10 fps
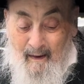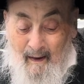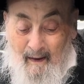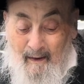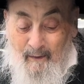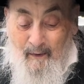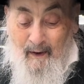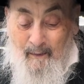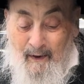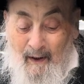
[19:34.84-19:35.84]
and you want
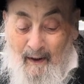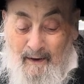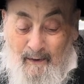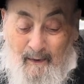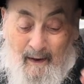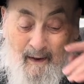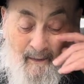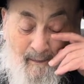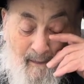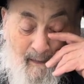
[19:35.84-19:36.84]
to be yaitz with it,
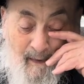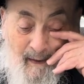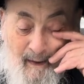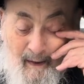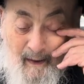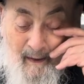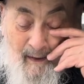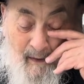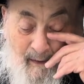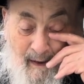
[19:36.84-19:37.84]
and
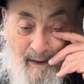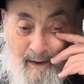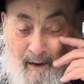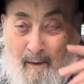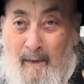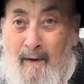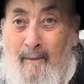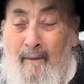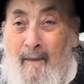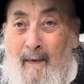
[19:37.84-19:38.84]
you don't answer
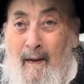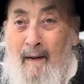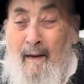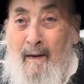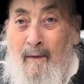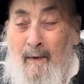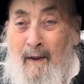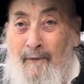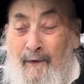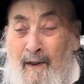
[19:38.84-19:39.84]
amen, when
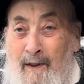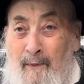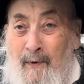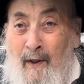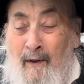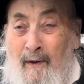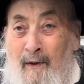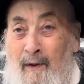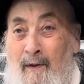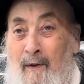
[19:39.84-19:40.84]
they finish a bracha,
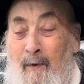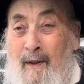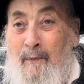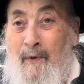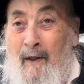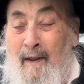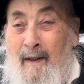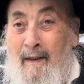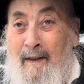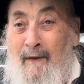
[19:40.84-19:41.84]
you don't know what the bracha
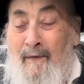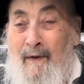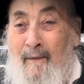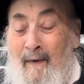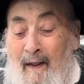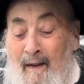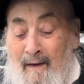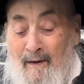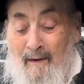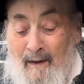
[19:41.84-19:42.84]
is even.
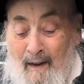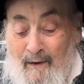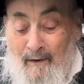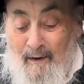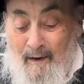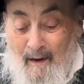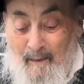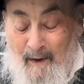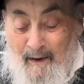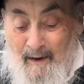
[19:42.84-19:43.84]
So that's called an
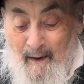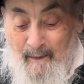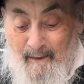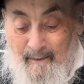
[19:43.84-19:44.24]
amen yisayim.